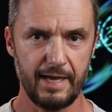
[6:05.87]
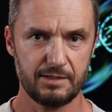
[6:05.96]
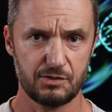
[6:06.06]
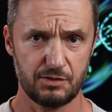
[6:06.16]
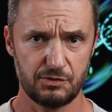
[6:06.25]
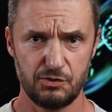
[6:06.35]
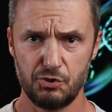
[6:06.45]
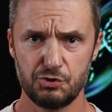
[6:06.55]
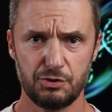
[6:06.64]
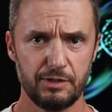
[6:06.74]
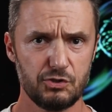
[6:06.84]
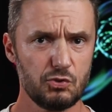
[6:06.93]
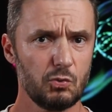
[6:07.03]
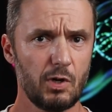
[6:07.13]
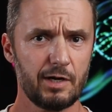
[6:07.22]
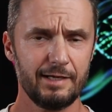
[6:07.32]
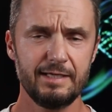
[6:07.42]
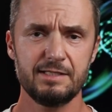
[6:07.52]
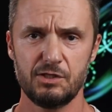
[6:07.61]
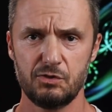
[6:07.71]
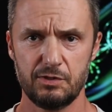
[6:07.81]
answers. Usually two are
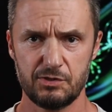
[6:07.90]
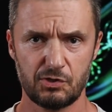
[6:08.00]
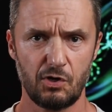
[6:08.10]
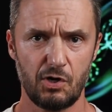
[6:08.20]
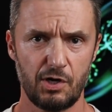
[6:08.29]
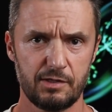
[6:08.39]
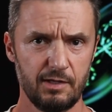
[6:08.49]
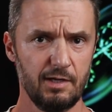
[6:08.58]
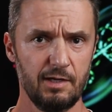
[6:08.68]
easy to discard.